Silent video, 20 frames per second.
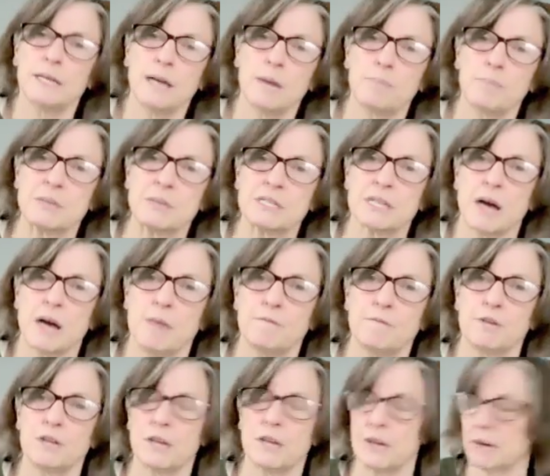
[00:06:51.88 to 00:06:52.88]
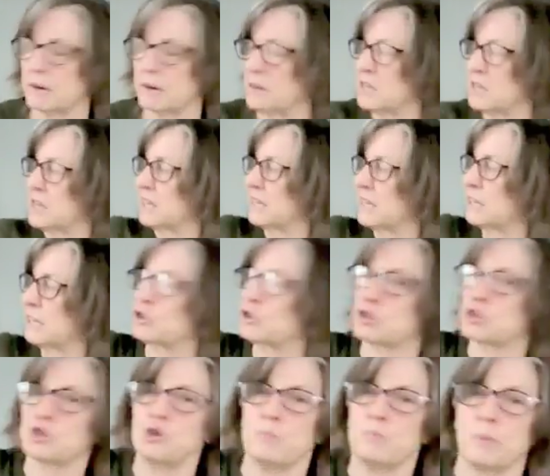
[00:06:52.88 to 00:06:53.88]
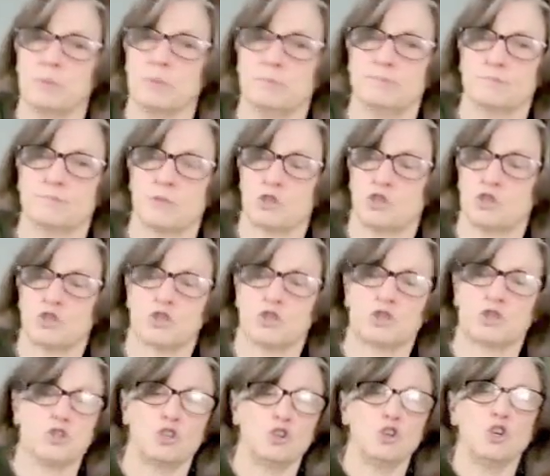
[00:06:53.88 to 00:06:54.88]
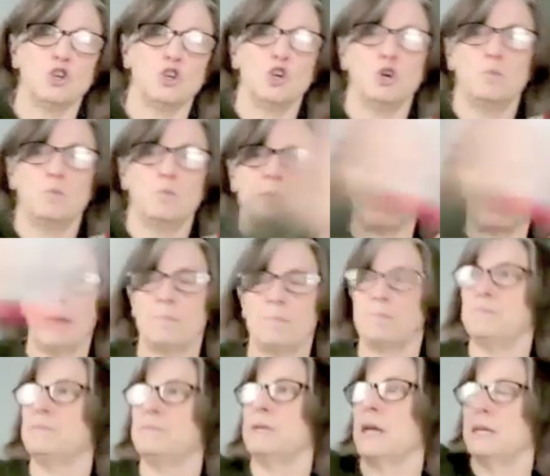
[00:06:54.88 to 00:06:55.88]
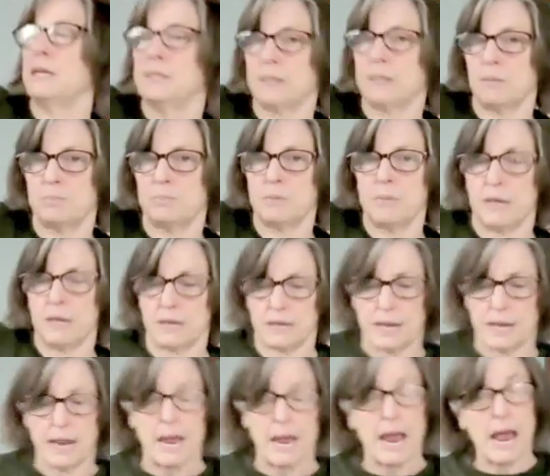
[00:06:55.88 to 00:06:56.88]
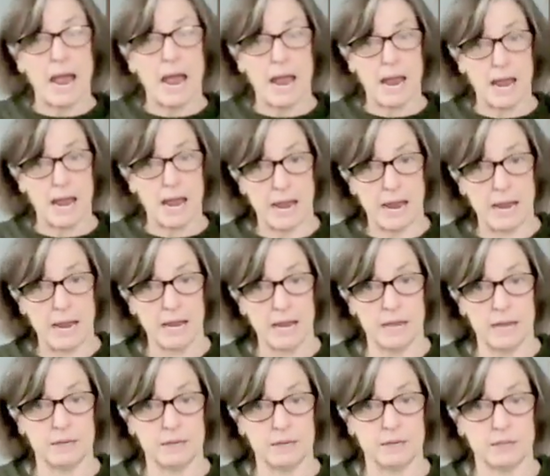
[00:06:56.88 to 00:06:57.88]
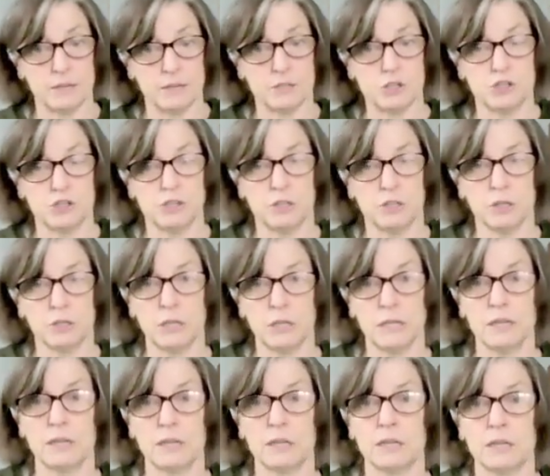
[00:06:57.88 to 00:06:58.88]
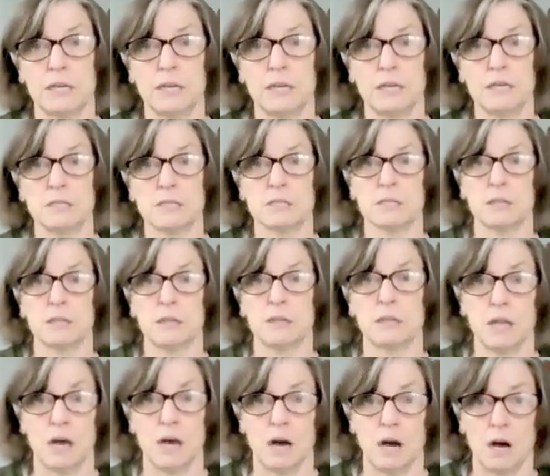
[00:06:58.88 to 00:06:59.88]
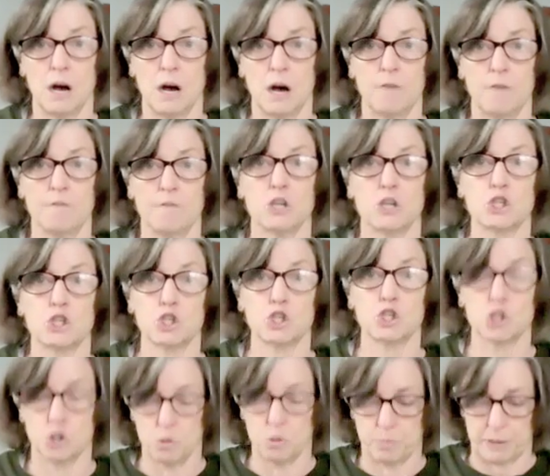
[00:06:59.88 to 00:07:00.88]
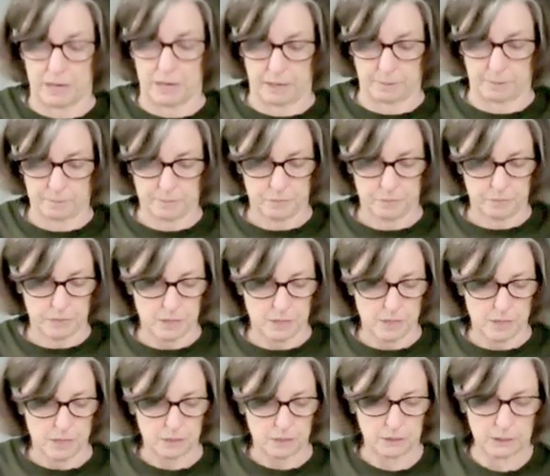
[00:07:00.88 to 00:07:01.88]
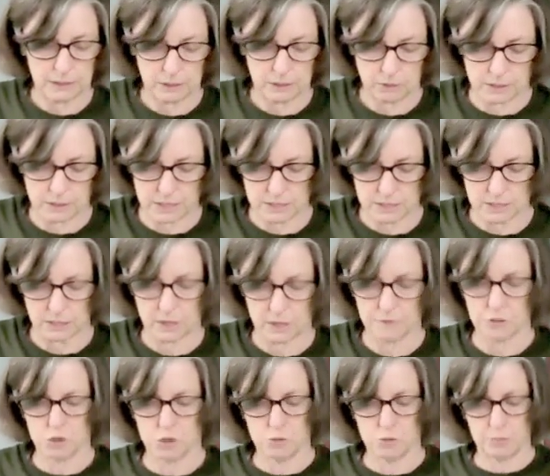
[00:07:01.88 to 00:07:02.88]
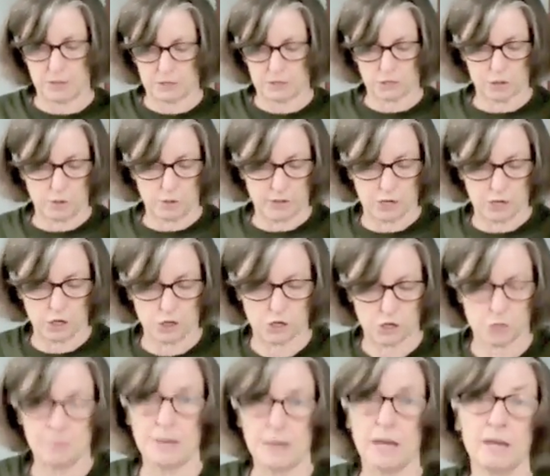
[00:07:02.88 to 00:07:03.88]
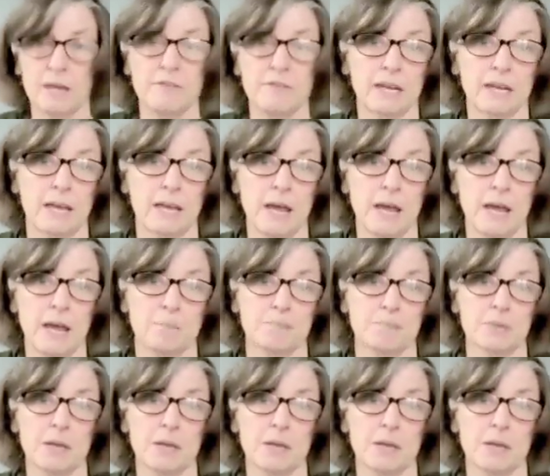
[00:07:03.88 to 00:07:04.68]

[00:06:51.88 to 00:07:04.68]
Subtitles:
up, it's time for dinner. Get your scoop. Scoop them up and dump them in. And little kids love scooping. Little kids love scooping. So it could just be even a game.